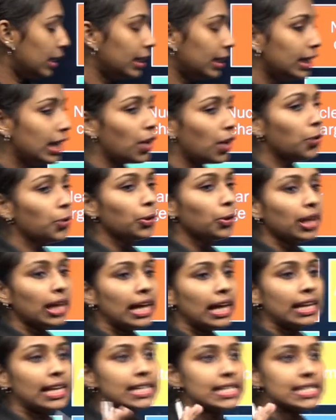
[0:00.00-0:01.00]
Now,
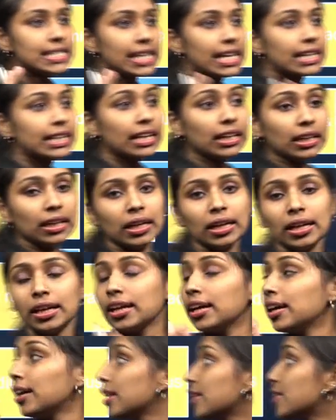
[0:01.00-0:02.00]
let us see the
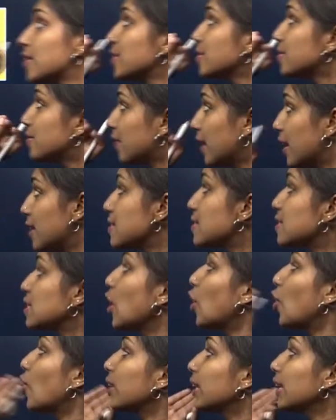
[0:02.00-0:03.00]
trends
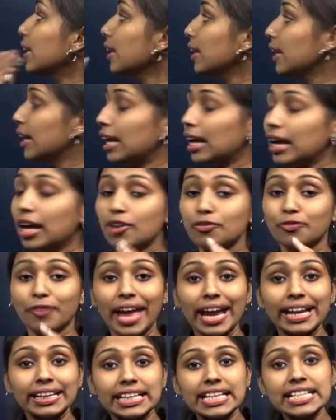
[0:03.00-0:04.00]
or the
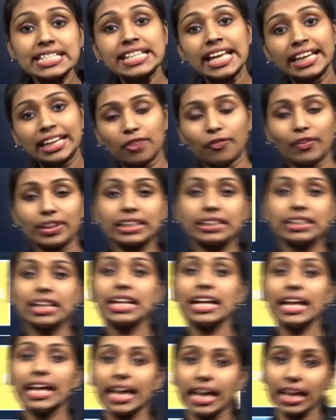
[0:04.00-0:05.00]
factors that affect
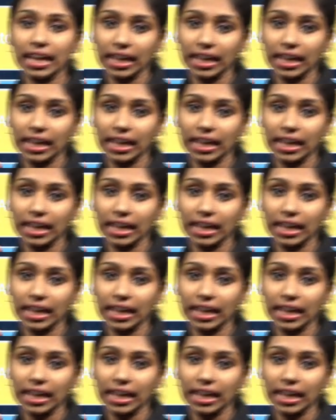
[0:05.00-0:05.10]
the